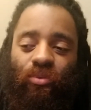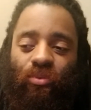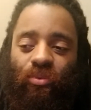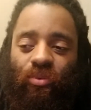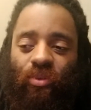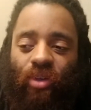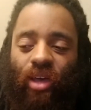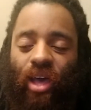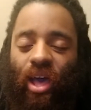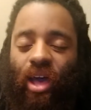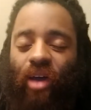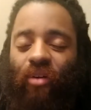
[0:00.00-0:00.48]

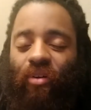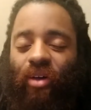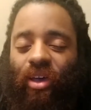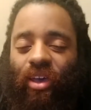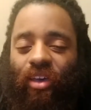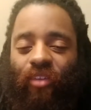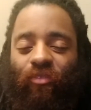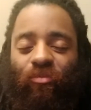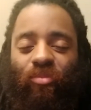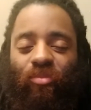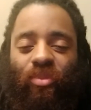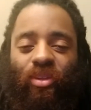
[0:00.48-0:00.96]
How
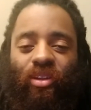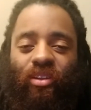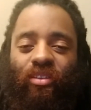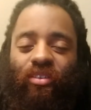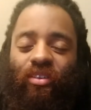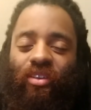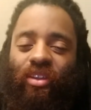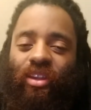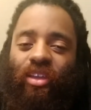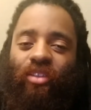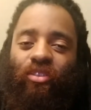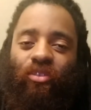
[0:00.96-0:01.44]
I've been
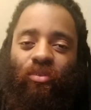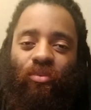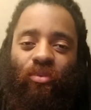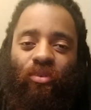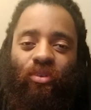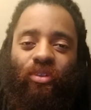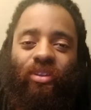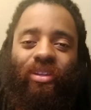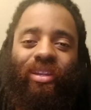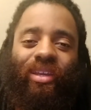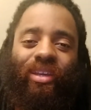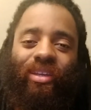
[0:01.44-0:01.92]
looking at the
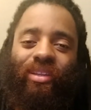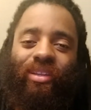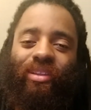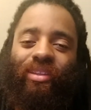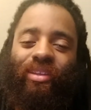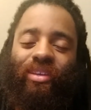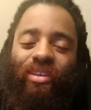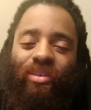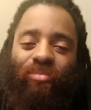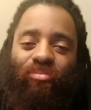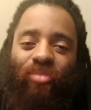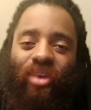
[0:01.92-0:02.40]
world
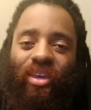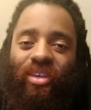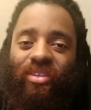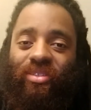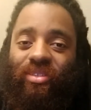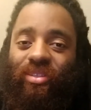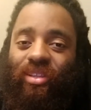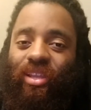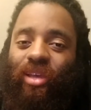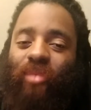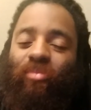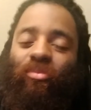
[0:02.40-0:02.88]
lately makes
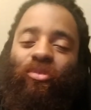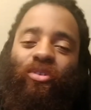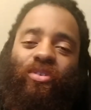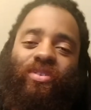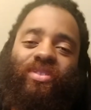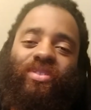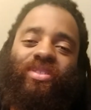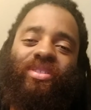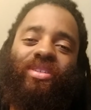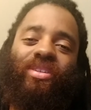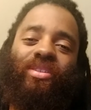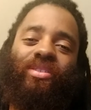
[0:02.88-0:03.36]
a lot more
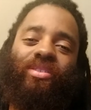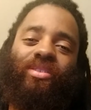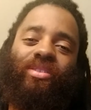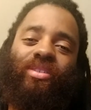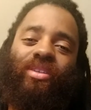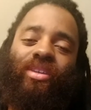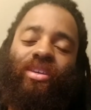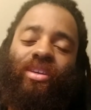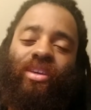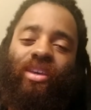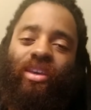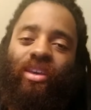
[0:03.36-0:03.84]
sense
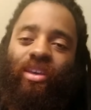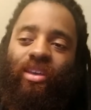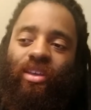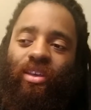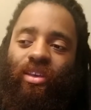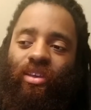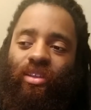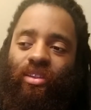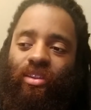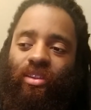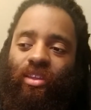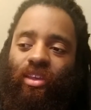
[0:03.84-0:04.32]

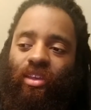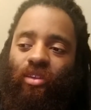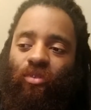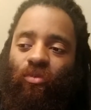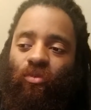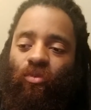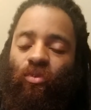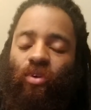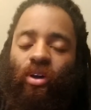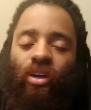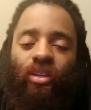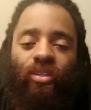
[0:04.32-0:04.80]

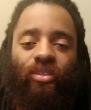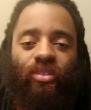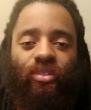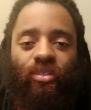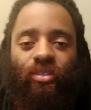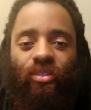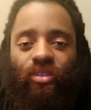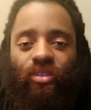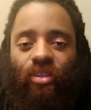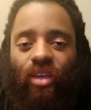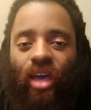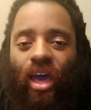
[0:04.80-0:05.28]
than what
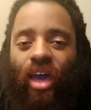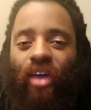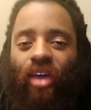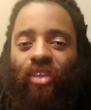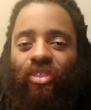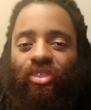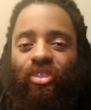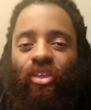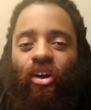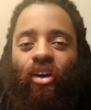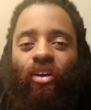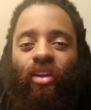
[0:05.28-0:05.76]
I
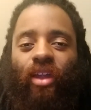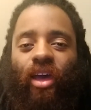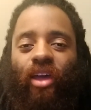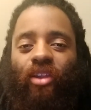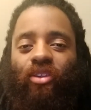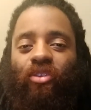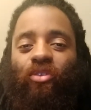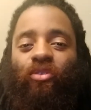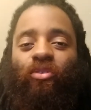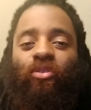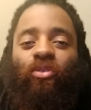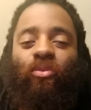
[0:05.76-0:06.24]
thought I
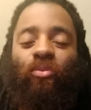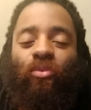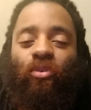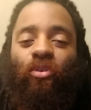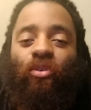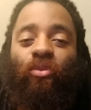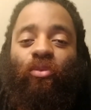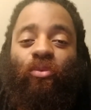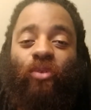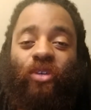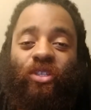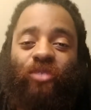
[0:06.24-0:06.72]
knew the
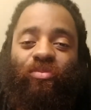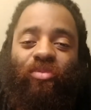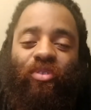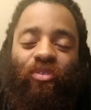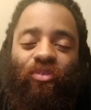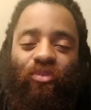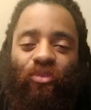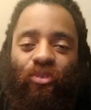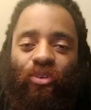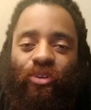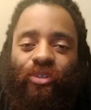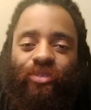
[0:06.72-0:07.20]
world was
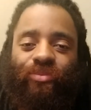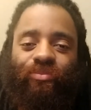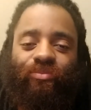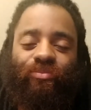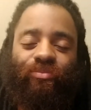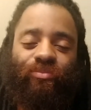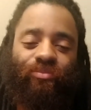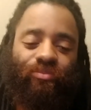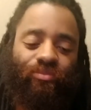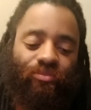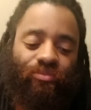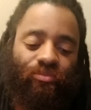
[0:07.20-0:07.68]
before.
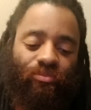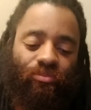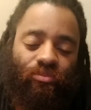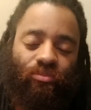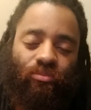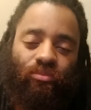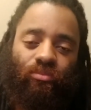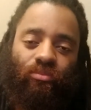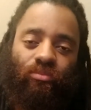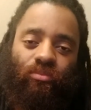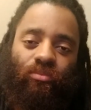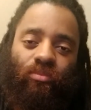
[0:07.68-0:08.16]

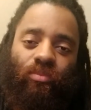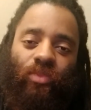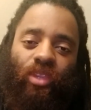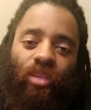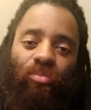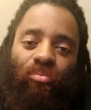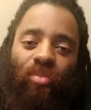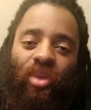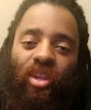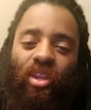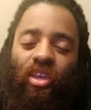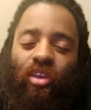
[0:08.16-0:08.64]

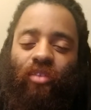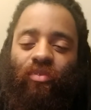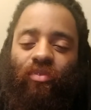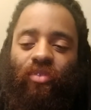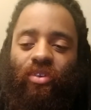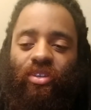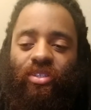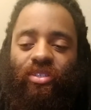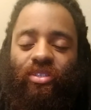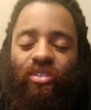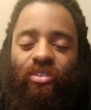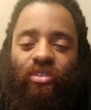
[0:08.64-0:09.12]
Many of
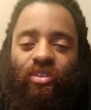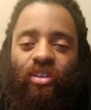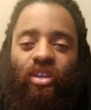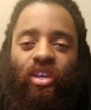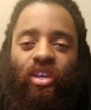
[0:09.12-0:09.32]
us,